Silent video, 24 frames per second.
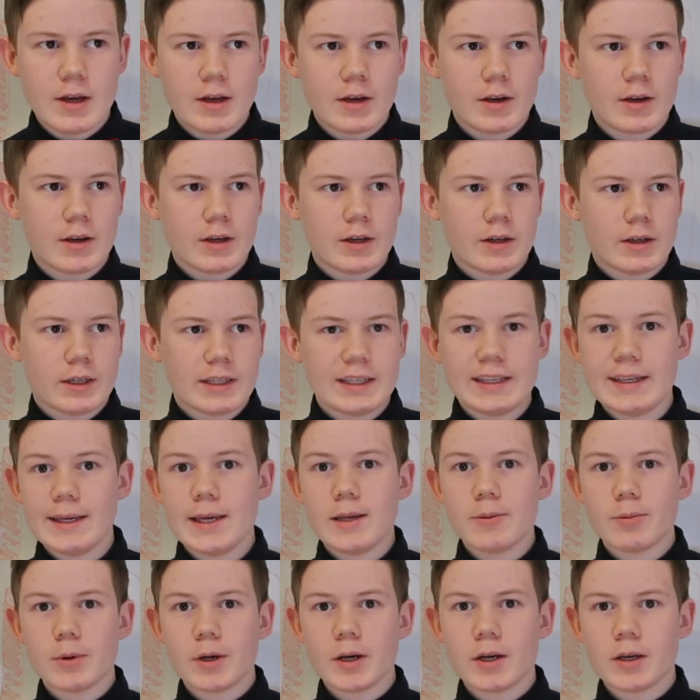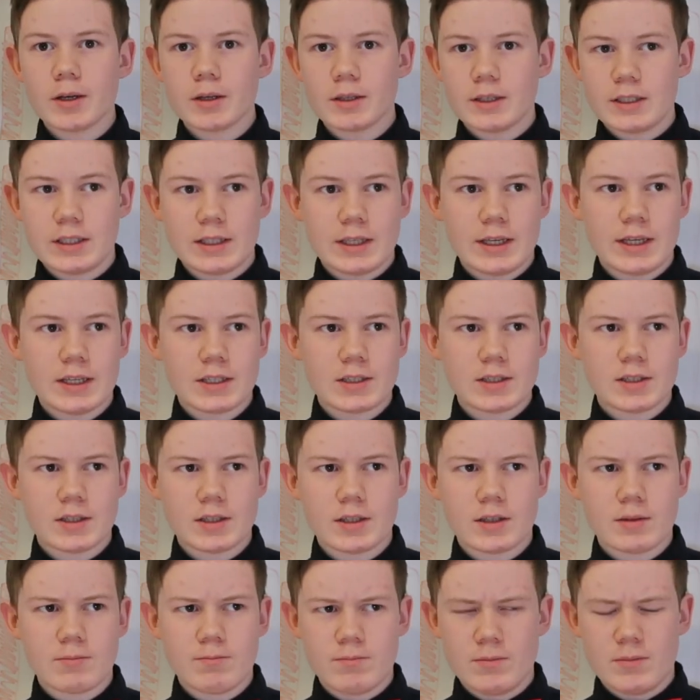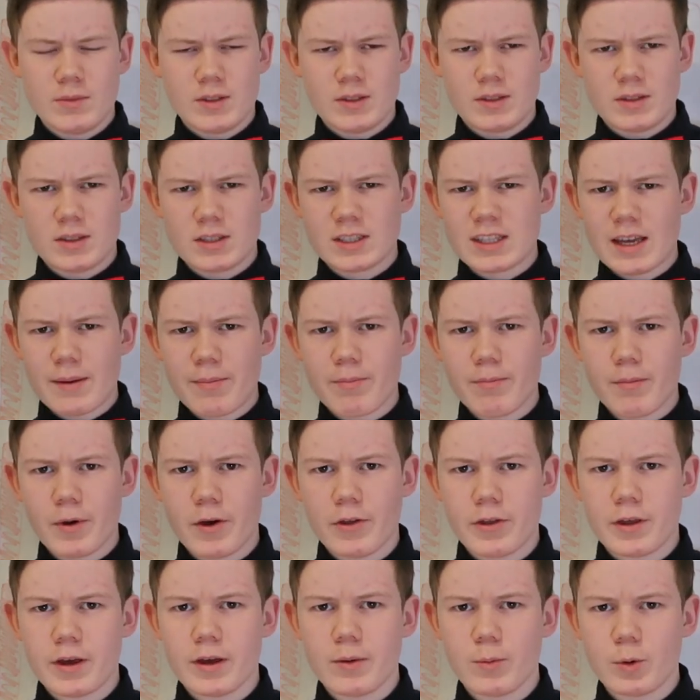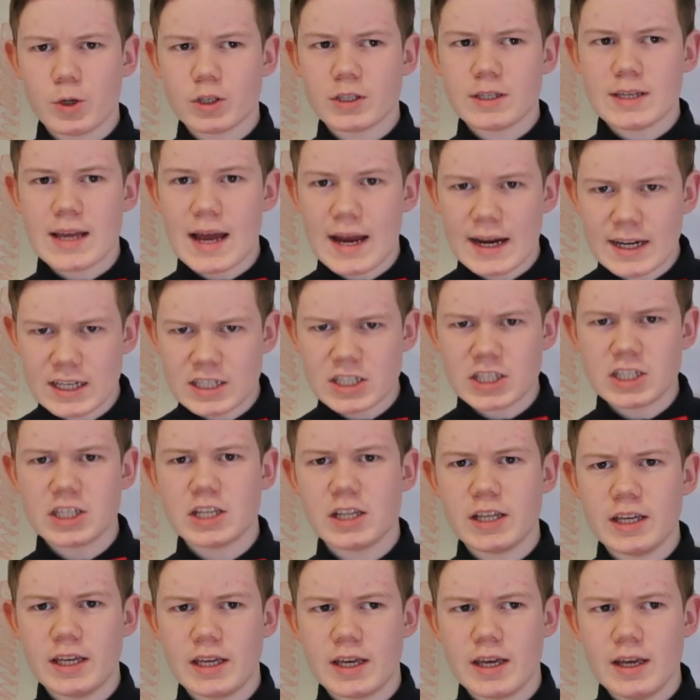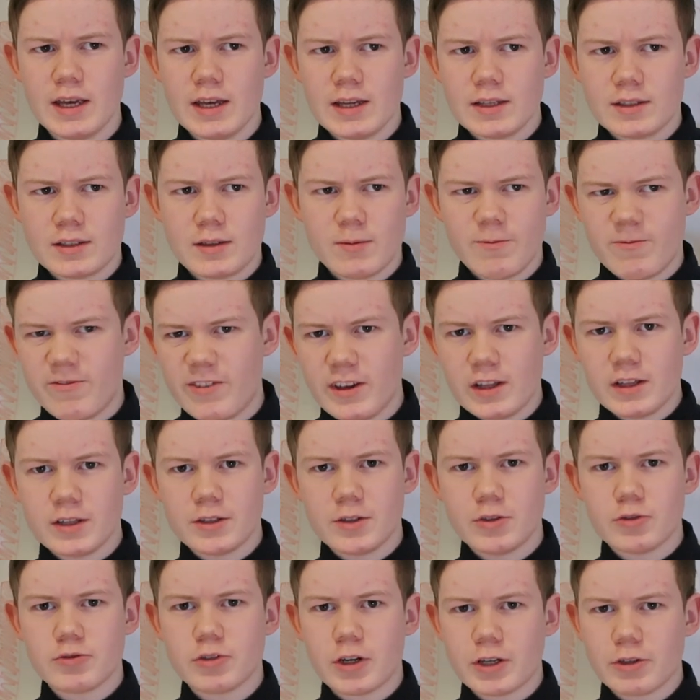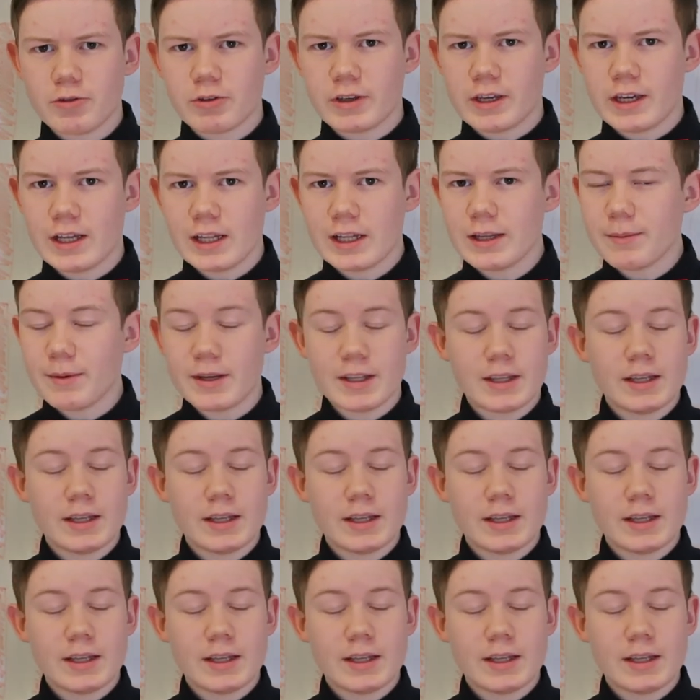Uh, Hera, his uh, stepmother, was actually the villain who tried to kill him.